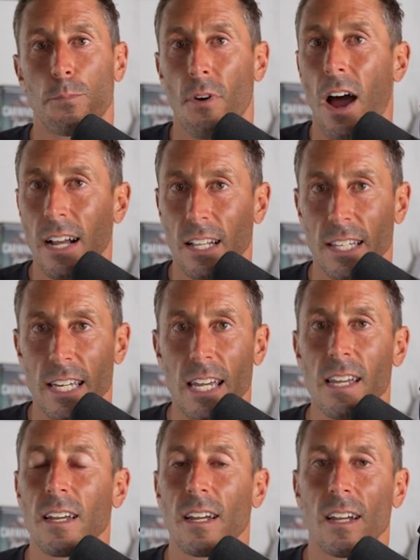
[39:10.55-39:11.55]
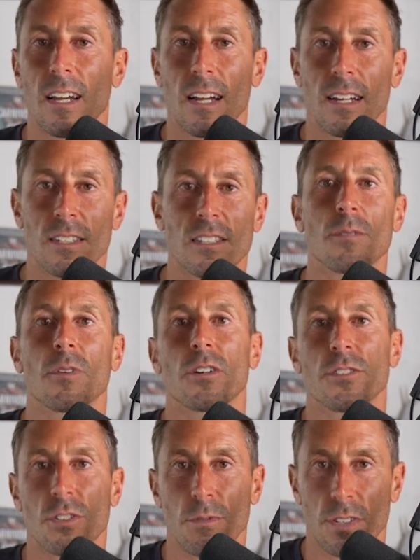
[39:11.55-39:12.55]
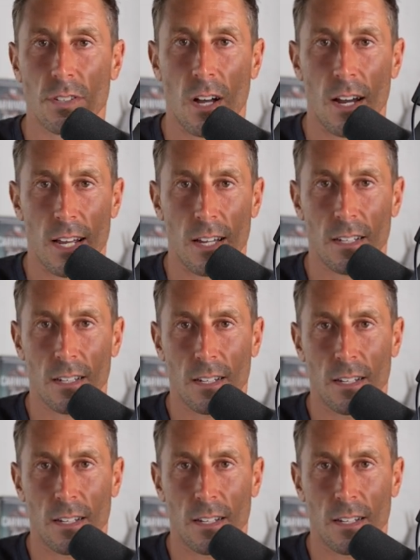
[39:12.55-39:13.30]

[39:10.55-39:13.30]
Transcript: broccoli similar to a sauna,